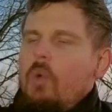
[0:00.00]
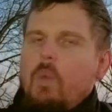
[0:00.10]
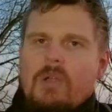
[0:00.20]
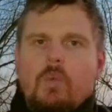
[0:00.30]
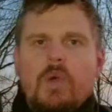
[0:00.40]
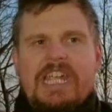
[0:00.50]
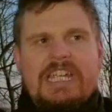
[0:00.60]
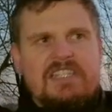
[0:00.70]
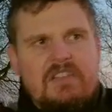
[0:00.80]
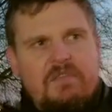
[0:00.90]
When we
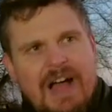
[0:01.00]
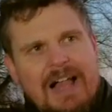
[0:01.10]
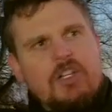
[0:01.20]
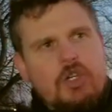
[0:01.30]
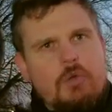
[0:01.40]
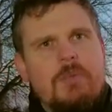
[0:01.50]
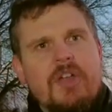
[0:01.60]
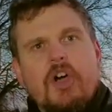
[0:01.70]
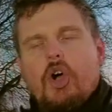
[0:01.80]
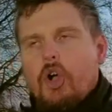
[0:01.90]
devalue
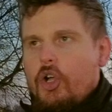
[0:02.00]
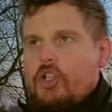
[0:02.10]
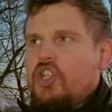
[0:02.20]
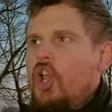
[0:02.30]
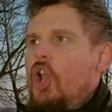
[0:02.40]
motherhood,